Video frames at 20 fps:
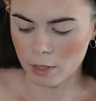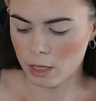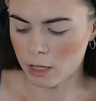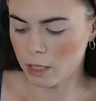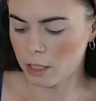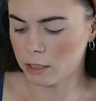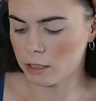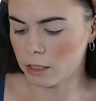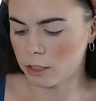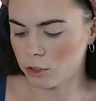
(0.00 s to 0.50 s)

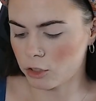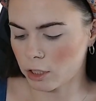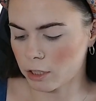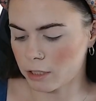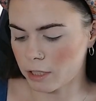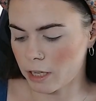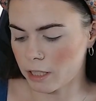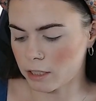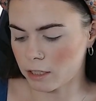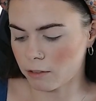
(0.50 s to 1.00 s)
This is just
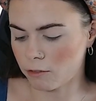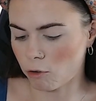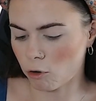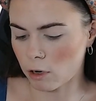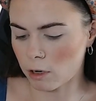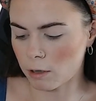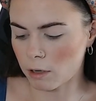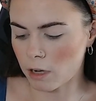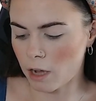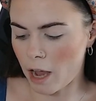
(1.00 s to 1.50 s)
a
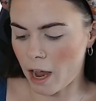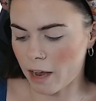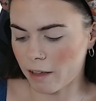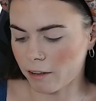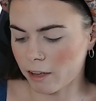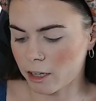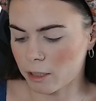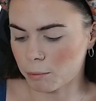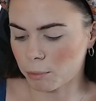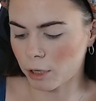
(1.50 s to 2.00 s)
Sephora
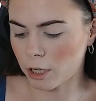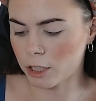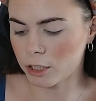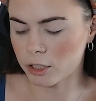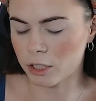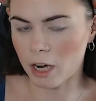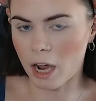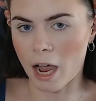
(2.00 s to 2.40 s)
highlighter brush.